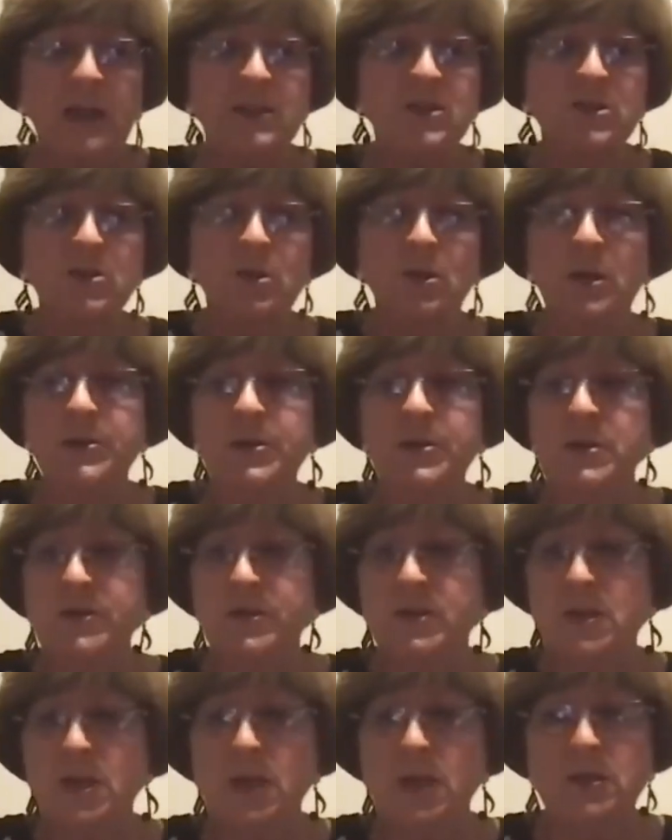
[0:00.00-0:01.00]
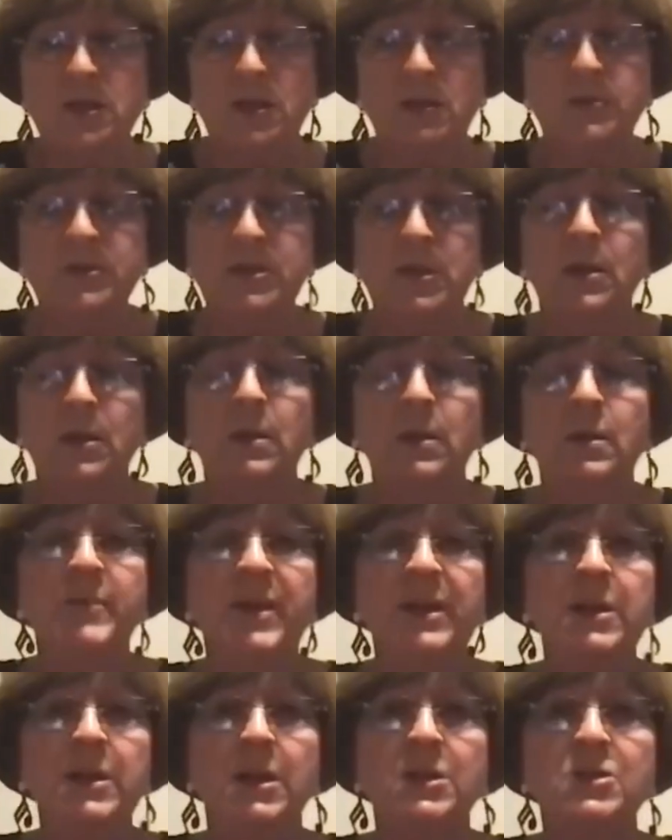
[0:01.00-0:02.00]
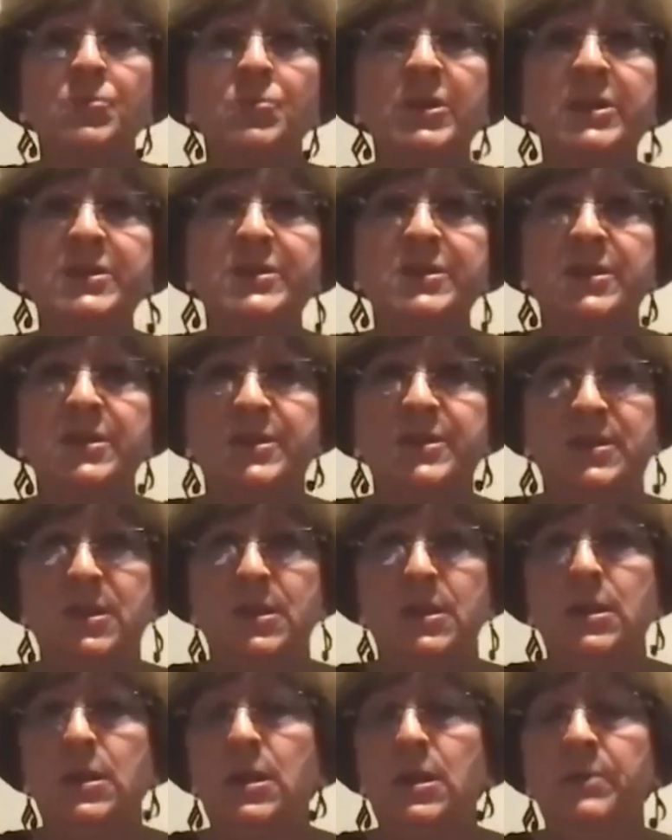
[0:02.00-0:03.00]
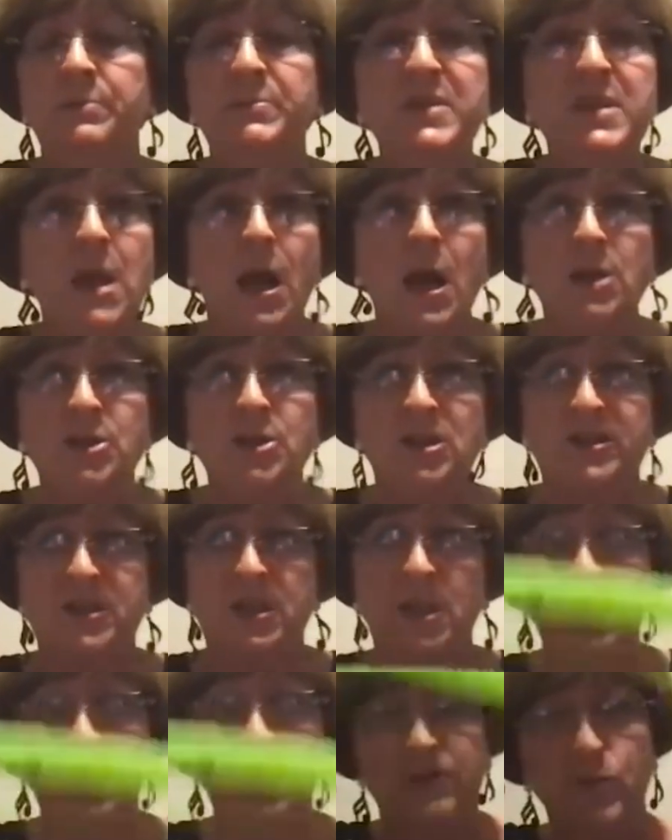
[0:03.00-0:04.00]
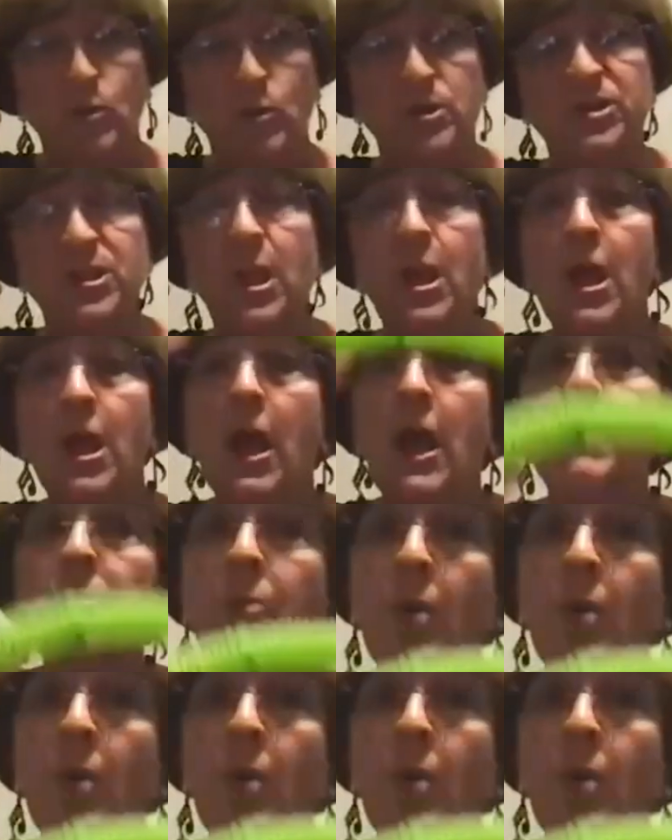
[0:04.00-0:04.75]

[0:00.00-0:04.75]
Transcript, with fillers: I saw these things and I was like, oh my gosh, what is this obnoxious thing? And of course, I